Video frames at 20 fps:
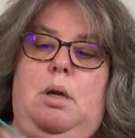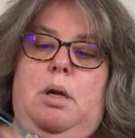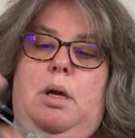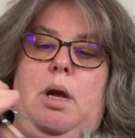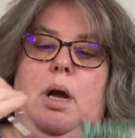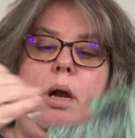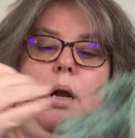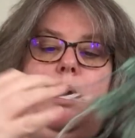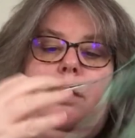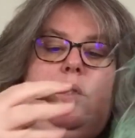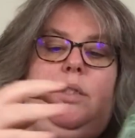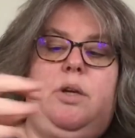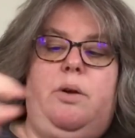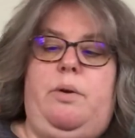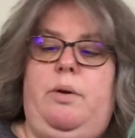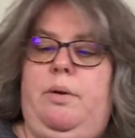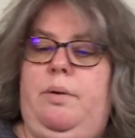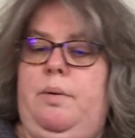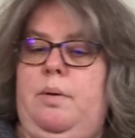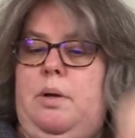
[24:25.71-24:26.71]
colour.
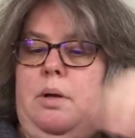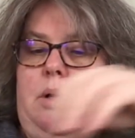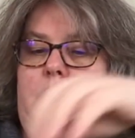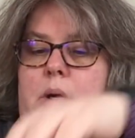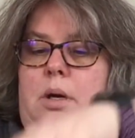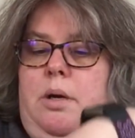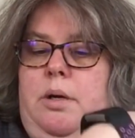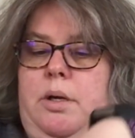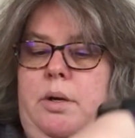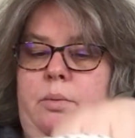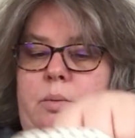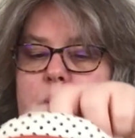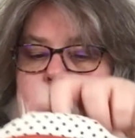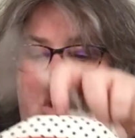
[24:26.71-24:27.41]
So I don't